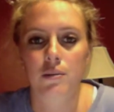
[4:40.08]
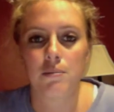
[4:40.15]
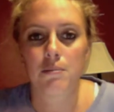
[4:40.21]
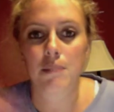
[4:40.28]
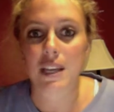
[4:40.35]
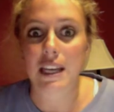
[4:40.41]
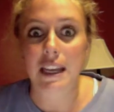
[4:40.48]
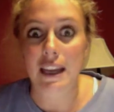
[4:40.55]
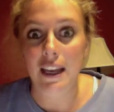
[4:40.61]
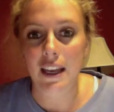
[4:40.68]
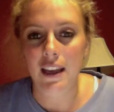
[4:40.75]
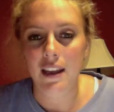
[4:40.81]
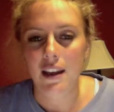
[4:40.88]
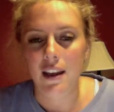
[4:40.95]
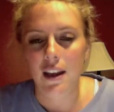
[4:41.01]

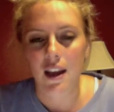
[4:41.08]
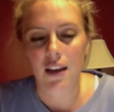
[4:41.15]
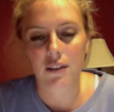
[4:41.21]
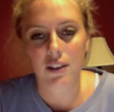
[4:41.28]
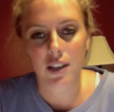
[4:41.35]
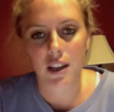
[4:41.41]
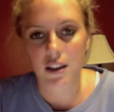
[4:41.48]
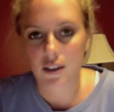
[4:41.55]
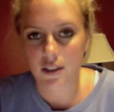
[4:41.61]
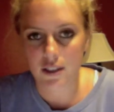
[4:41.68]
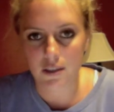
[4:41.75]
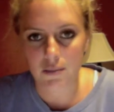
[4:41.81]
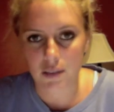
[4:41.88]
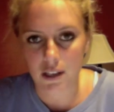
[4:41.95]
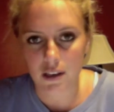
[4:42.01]
big. Every day
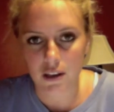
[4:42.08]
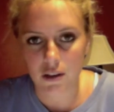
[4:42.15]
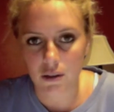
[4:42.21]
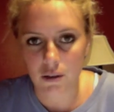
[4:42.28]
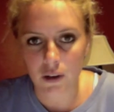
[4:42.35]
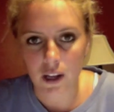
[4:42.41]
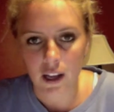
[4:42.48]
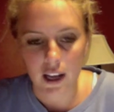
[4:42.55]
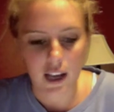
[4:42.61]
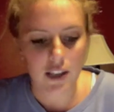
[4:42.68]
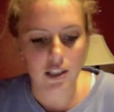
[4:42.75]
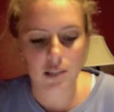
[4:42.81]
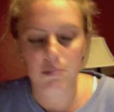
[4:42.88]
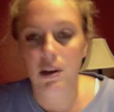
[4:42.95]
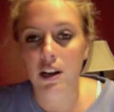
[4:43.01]
there's something new.
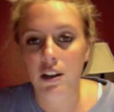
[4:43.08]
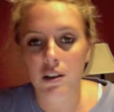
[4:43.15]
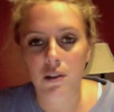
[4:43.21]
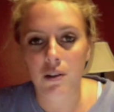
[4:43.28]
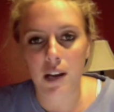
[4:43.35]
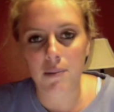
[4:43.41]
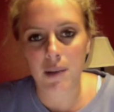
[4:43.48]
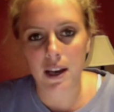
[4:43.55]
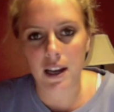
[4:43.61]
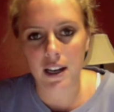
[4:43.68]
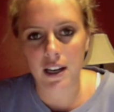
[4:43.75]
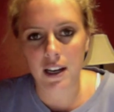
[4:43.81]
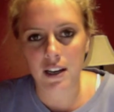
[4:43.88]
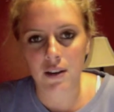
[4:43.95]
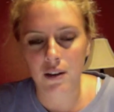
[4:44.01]
I just bought a new
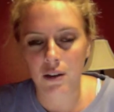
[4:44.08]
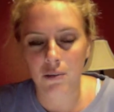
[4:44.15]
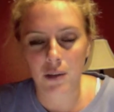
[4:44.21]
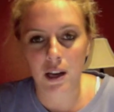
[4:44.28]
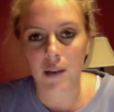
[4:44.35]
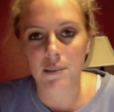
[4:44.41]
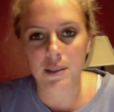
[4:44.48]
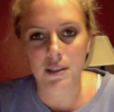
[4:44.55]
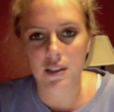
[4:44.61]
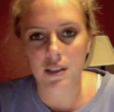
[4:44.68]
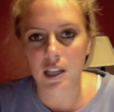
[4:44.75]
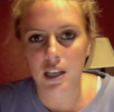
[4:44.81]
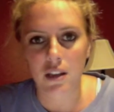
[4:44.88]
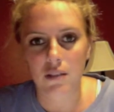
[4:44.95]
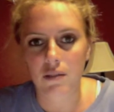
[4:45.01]
iPad and I know it'll be
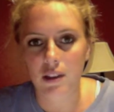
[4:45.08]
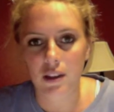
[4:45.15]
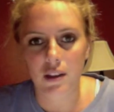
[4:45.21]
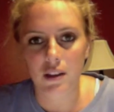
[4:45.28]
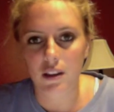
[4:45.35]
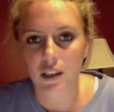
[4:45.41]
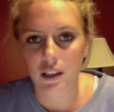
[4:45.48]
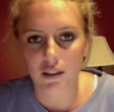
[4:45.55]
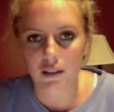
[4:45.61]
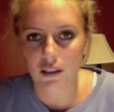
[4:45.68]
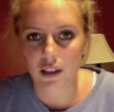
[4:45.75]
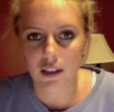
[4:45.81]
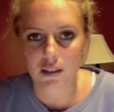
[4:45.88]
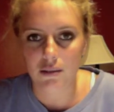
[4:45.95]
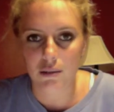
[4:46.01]
obsolete within like the
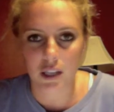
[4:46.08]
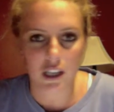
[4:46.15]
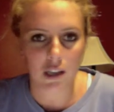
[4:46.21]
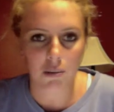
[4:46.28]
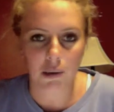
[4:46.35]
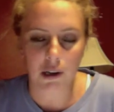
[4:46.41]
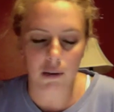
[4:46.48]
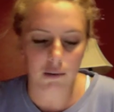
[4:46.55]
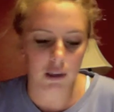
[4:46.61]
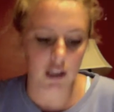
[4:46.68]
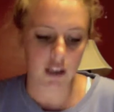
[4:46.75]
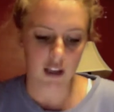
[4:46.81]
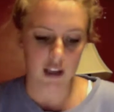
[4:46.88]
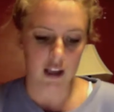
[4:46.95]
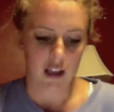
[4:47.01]
next week
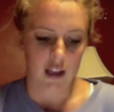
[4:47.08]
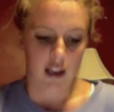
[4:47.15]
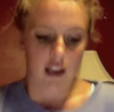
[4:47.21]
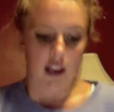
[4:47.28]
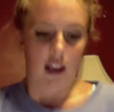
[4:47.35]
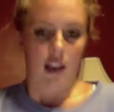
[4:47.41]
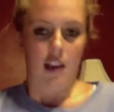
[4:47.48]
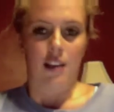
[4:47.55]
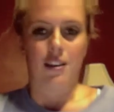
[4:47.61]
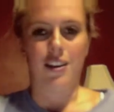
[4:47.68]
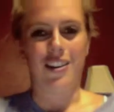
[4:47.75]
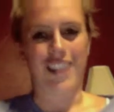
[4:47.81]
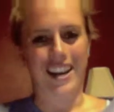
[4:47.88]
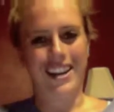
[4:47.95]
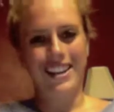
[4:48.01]
probably.
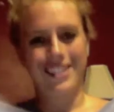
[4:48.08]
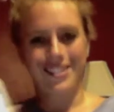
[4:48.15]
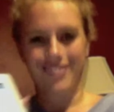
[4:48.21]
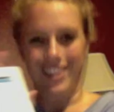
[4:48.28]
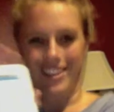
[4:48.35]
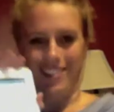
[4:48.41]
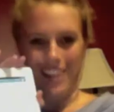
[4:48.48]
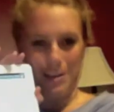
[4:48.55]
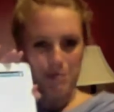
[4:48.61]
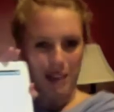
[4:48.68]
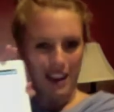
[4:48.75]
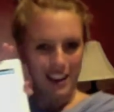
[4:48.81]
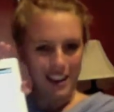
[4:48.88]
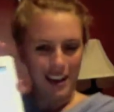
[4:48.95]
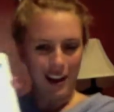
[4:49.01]
Oh yeah, here's my new
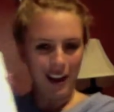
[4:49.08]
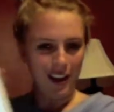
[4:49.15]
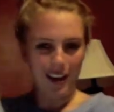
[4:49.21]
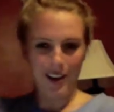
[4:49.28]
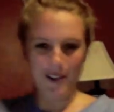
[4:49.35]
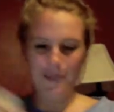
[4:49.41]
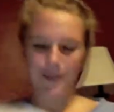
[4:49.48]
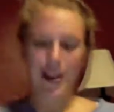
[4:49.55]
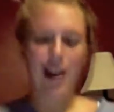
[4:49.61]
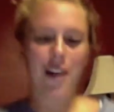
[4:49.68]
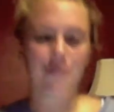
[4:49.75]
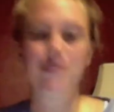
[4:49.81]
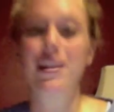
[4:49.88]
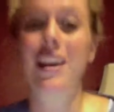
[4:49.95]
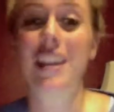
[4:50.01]
iPad.
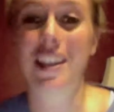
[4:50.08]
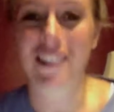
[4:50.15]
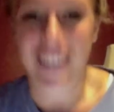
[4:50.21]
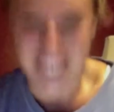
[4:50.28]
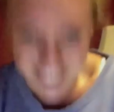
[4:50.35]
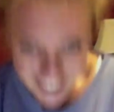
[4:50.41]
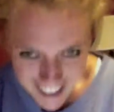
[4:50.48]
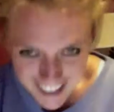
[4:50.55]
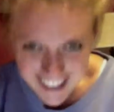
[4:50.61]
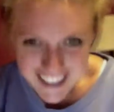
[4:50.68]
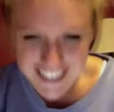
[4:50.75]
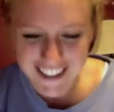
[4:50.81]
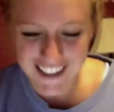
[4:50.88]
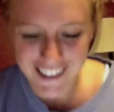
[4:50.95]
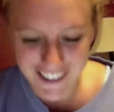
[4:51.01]
Anyways,
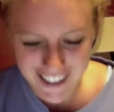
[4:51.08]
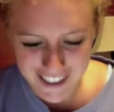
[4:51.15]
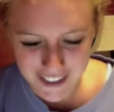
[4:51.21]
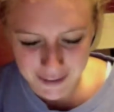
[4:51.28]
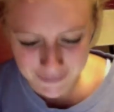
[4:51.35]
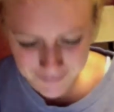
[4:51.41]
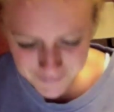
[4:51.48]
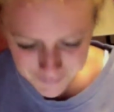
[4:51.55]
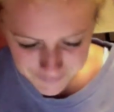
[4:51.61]
so,